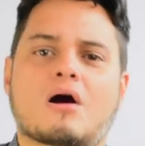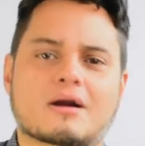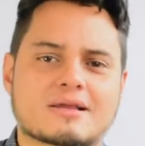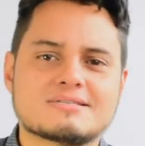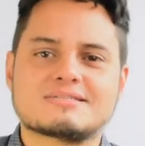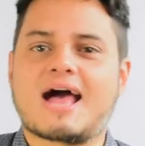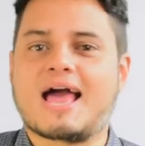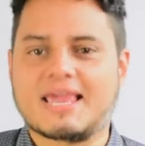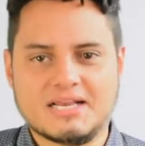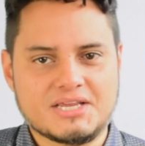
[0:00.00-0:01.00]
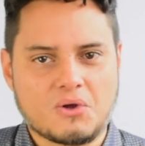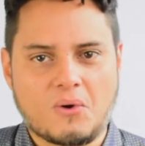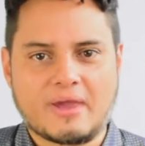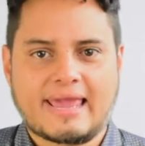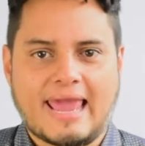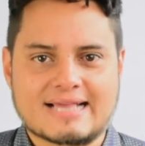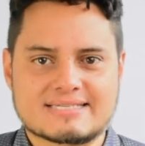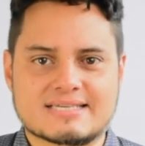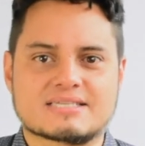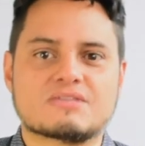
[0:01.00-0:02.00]
Arkansas, Illinois,
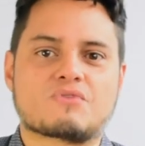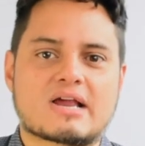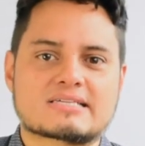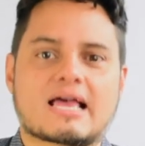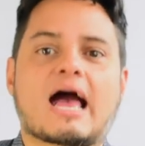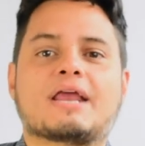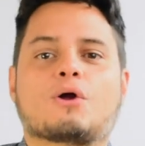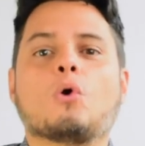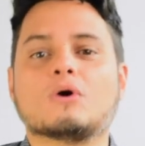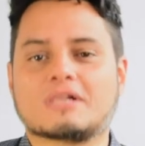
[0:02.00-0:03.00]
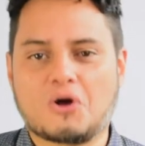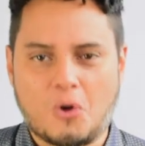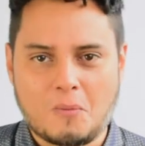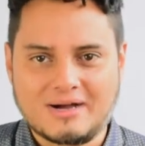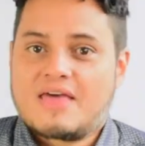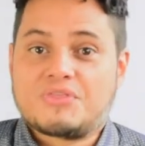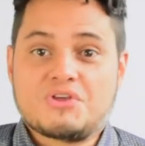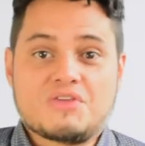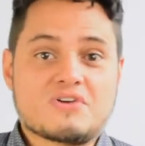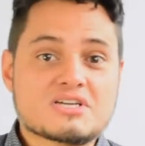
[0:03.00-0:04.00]
Kansas, Nebraska, and Oklahoma. The
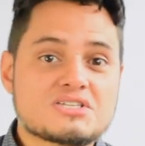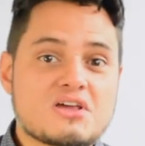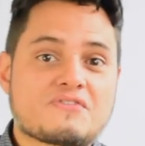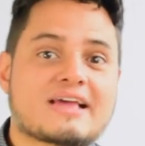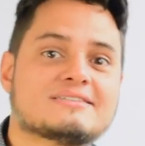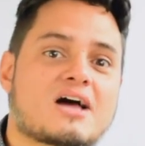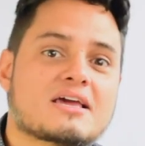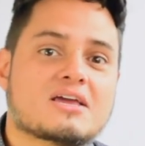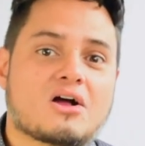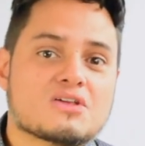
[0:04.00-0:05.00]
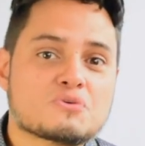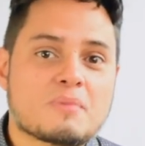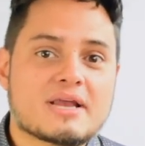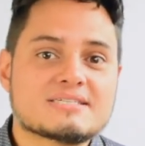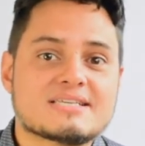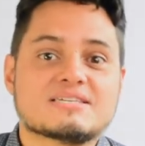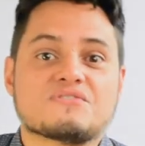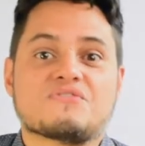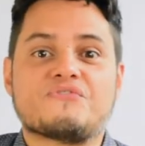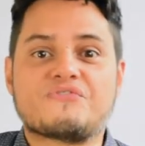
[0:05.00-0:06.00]
University of Kentucky College of Medicine is
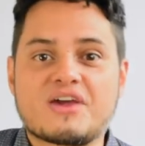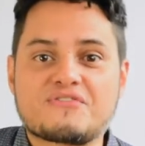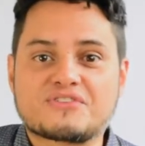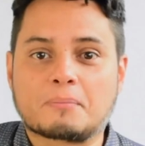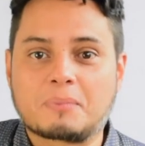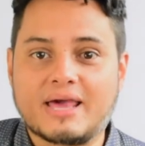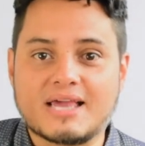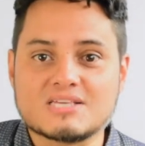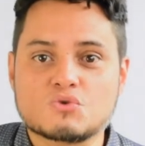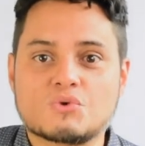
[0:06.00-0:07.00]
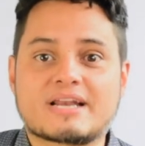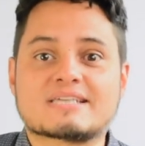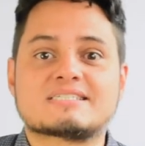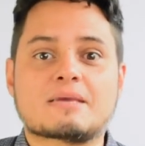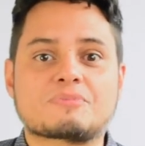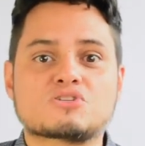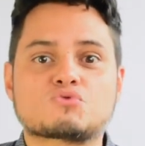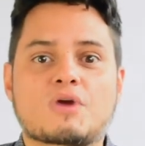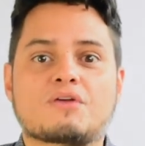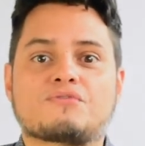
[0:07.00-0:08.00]
in fifth place with an acceptance rate of